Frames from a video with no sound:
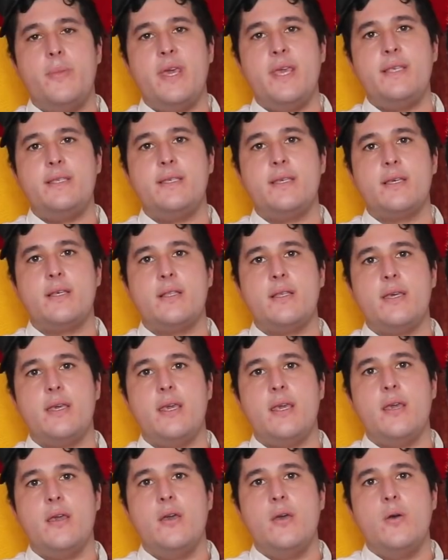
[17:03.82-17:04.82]

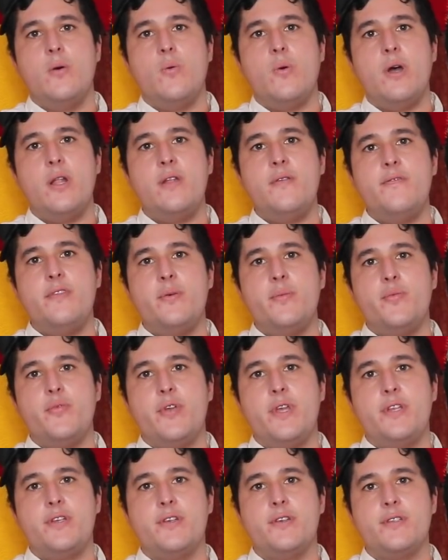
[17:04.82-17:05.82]
Basically, one of the
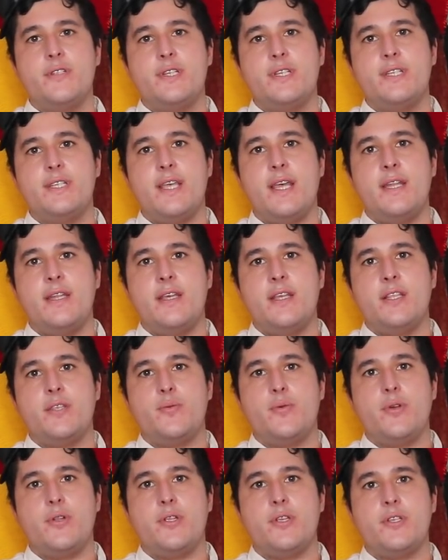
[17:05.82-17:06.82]
preacher's
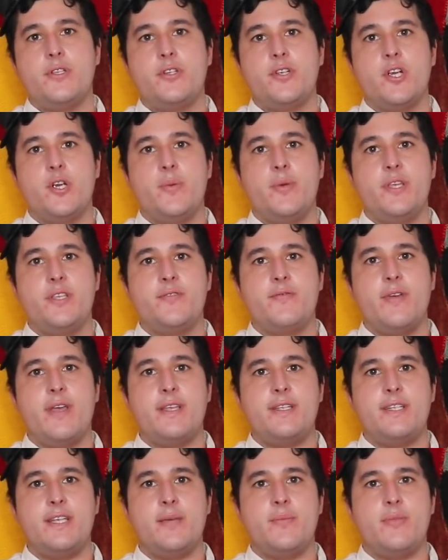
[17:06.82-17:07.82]
descendants will disturb his
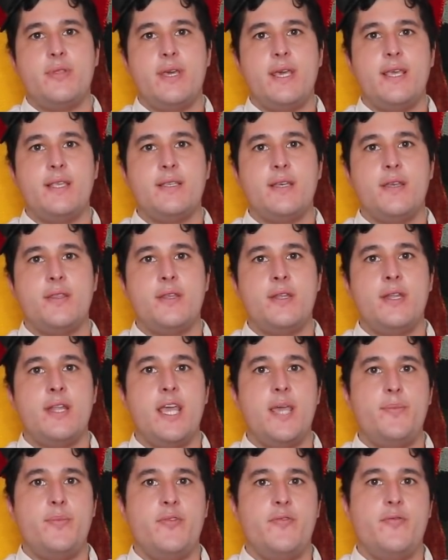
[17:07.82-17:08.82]
resting place on the
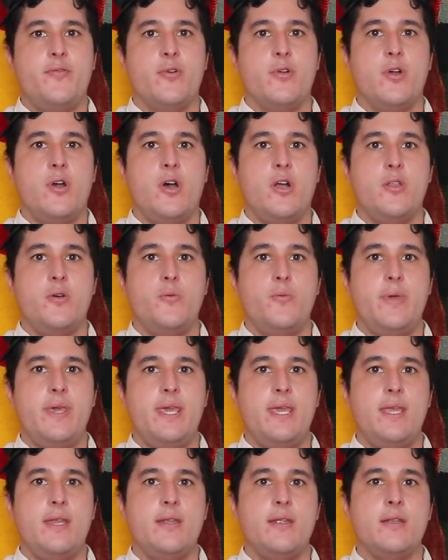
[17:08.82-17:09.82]
night before
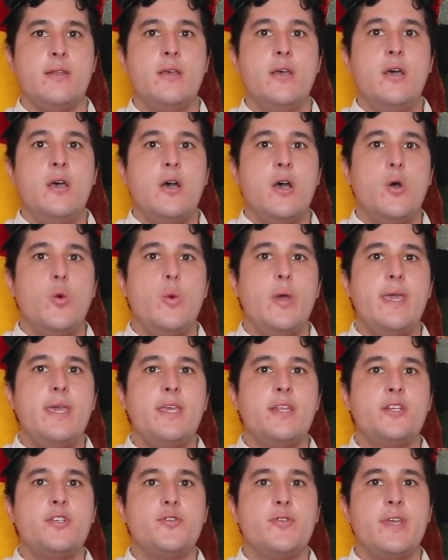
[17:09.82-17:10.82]
Halloween and
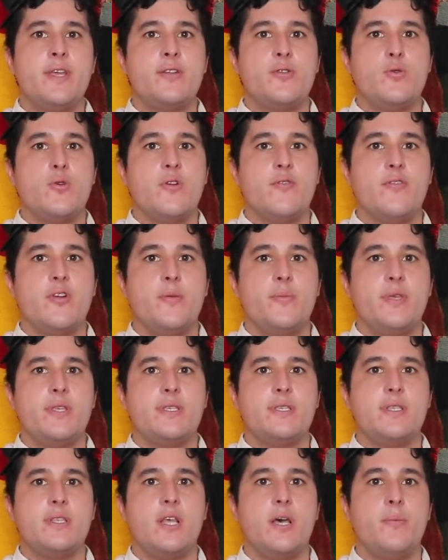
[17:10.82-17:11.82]
awaken Trantor from
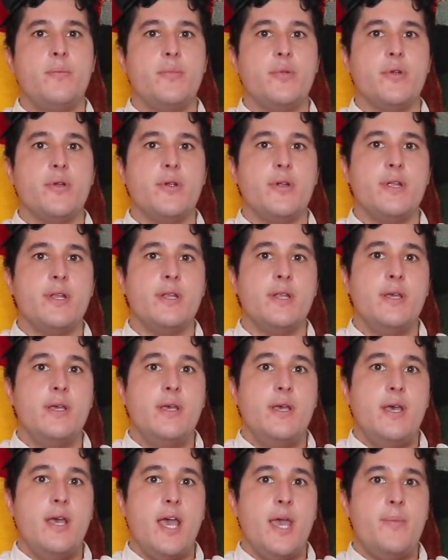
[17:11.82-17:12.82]
his slumber, and
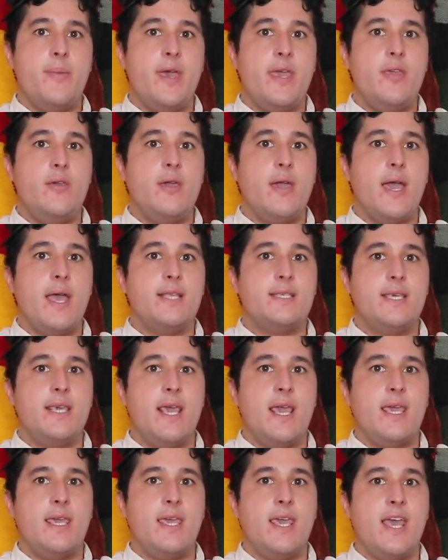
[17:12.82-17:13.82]
I bet you guys
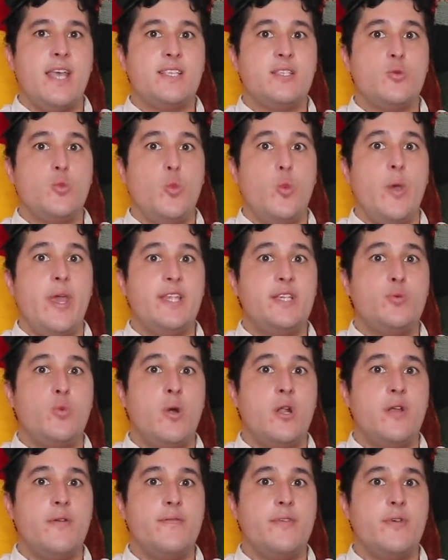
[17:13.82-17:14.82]
can't guess which
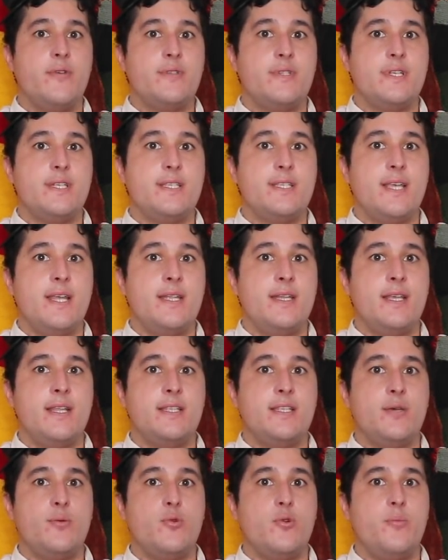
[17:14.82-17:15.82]
one of those
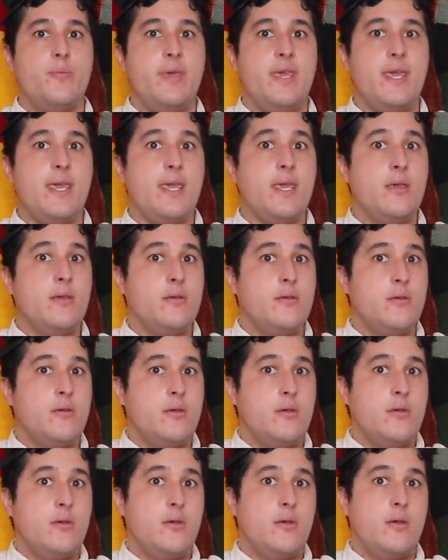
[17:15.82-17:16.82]
descendants it will be.
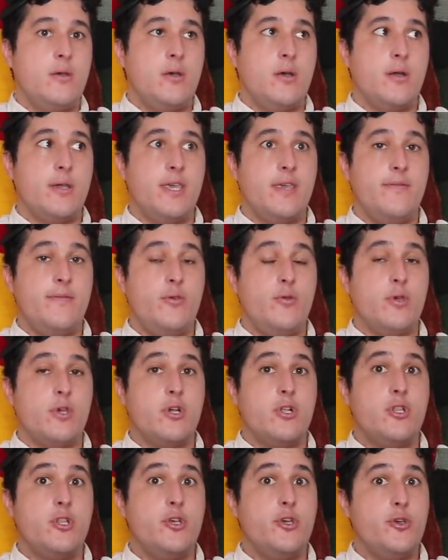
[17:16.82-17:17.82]
I'll give you a
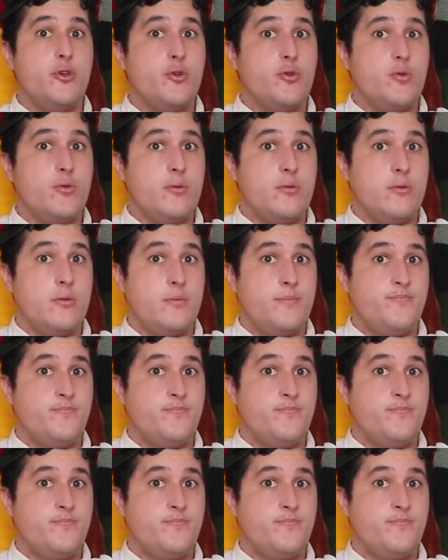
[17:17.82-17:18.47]
clue.